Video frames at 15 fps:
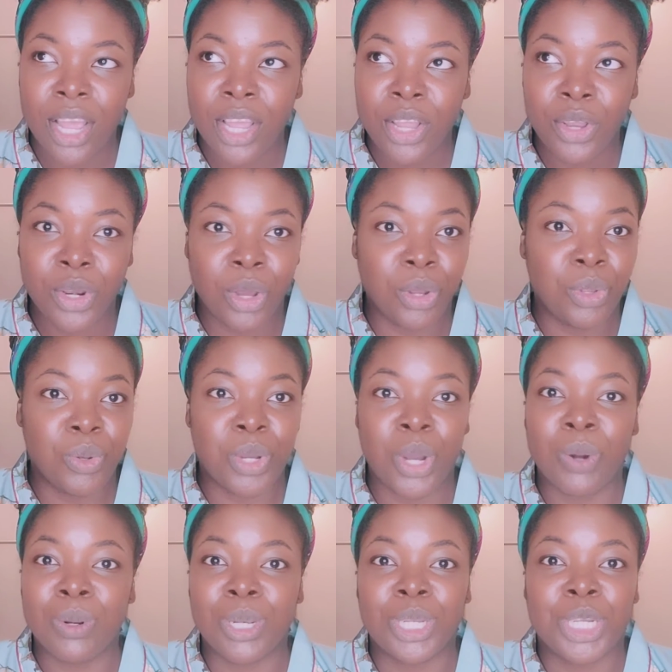you know, you
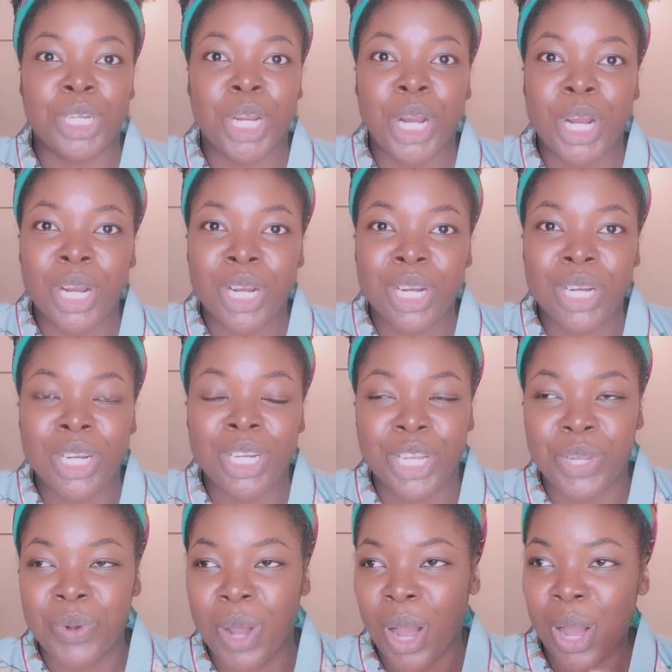go to church and
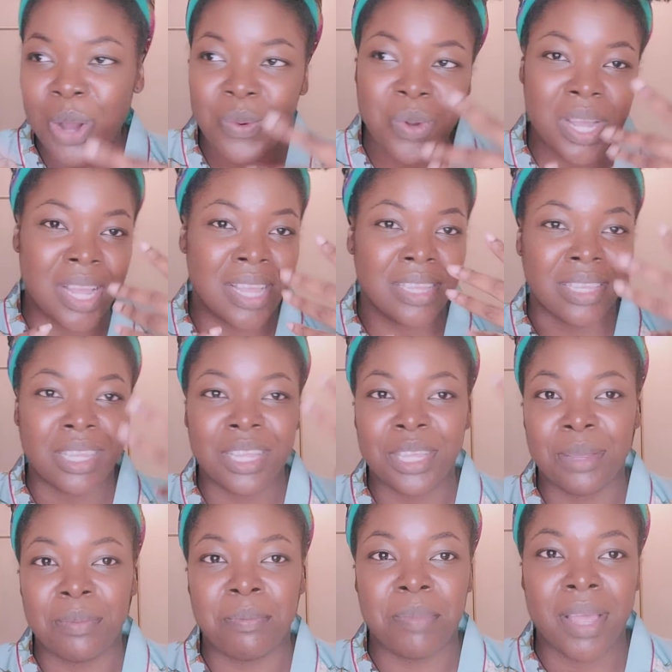you always look
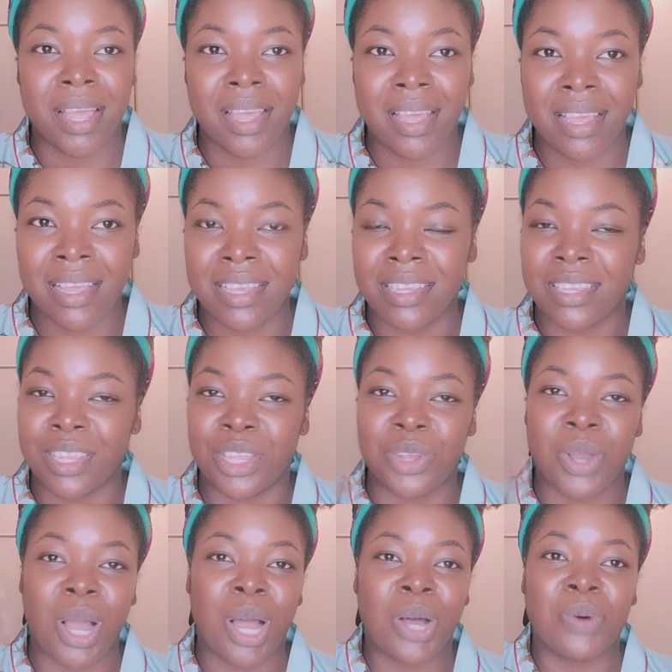your best and
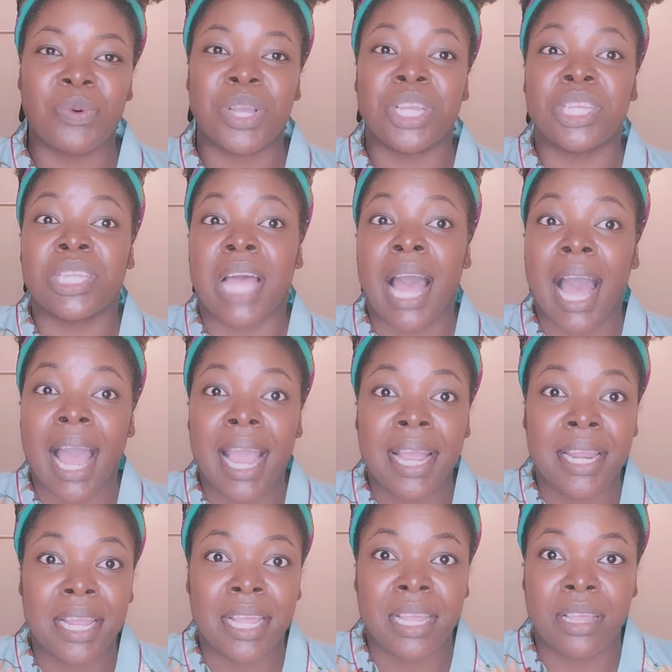you're always
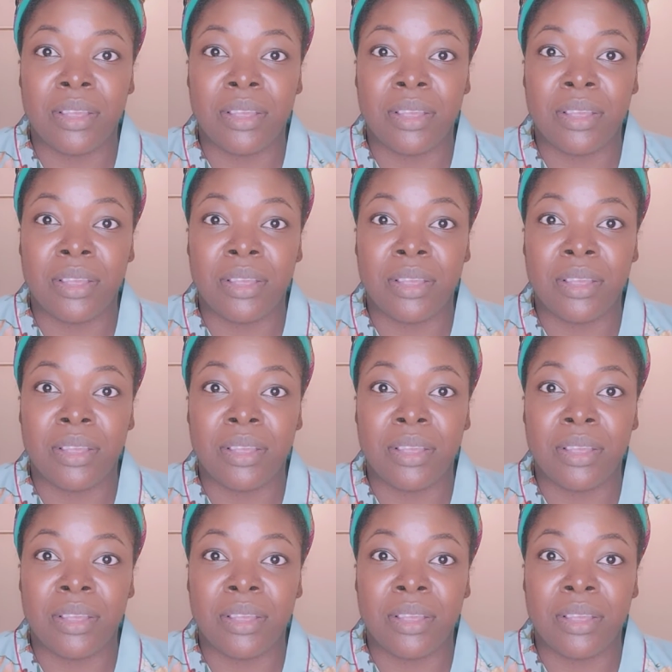hiding,